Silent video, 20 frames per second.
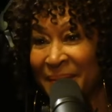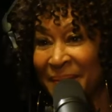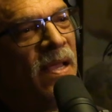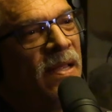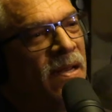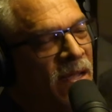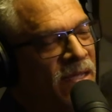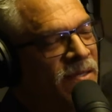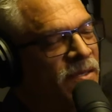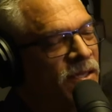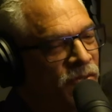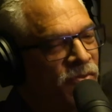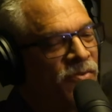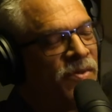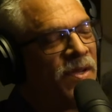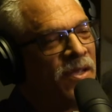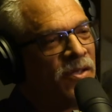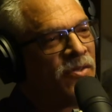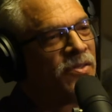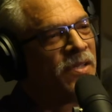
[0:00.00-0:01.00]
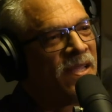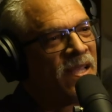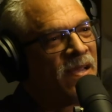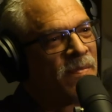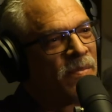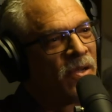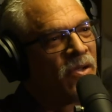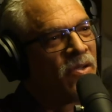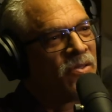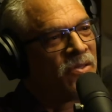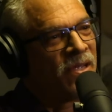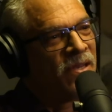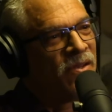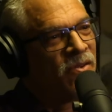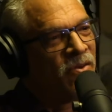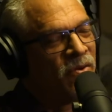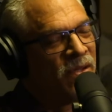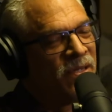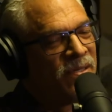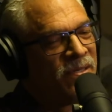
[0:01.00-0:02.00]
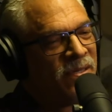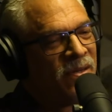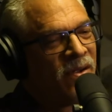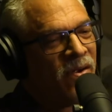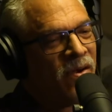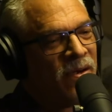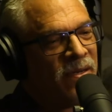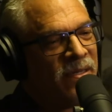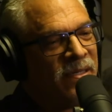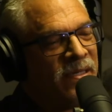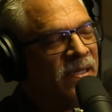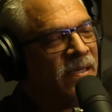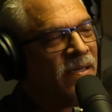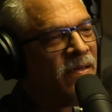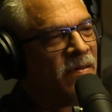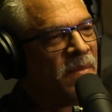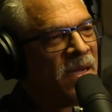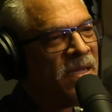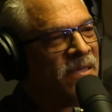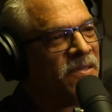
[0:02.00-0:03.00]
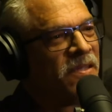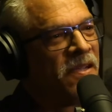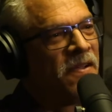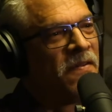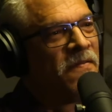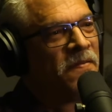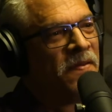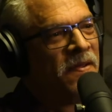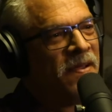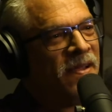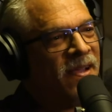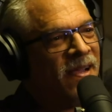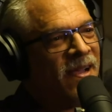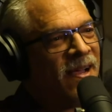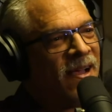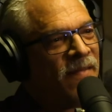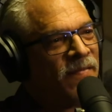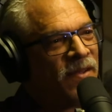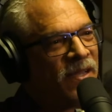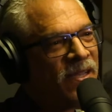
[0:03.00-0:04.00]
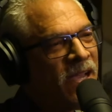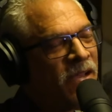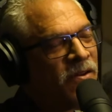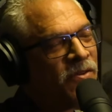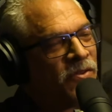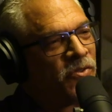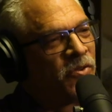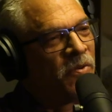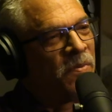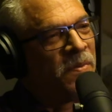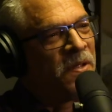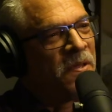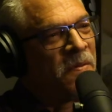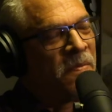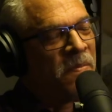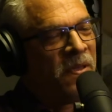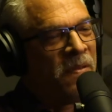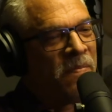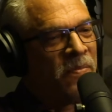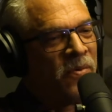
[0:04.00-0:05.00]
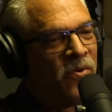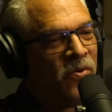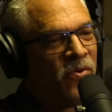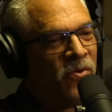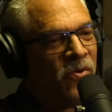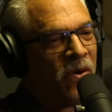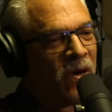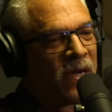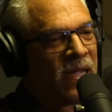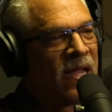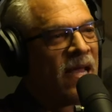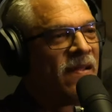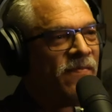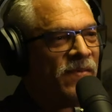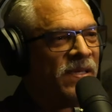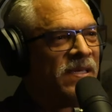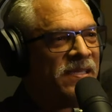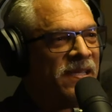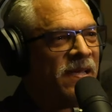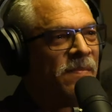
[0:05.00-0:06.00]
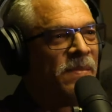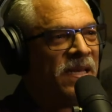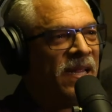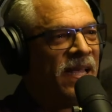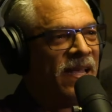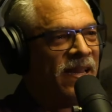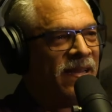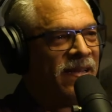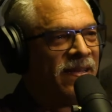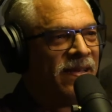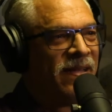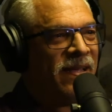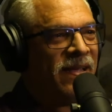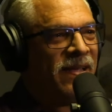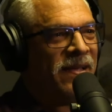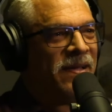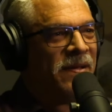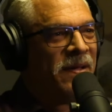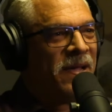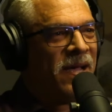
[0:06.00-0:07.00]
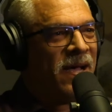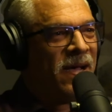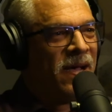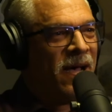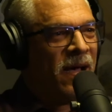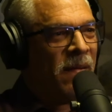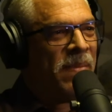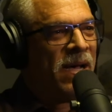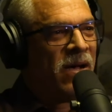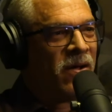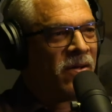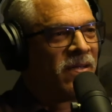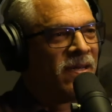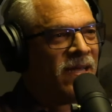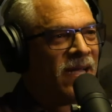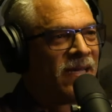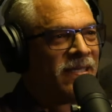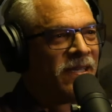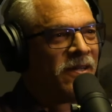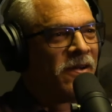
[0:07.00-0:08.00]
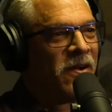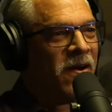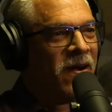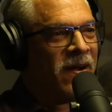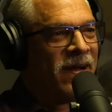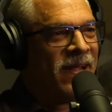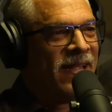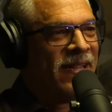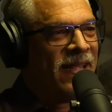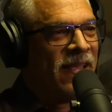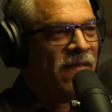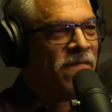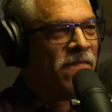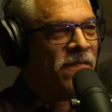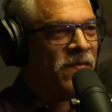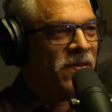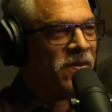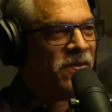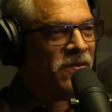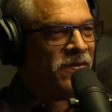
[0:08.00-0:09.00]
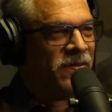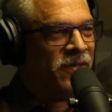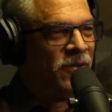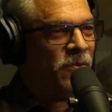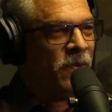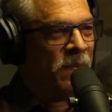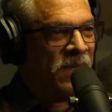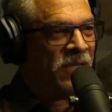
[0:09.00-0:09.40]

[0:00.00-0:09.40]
You know, it's interesting you say that, because I know as an art dealer myself, I've encountered so many people who are kind of intimidated about collecting art, and they feel, you were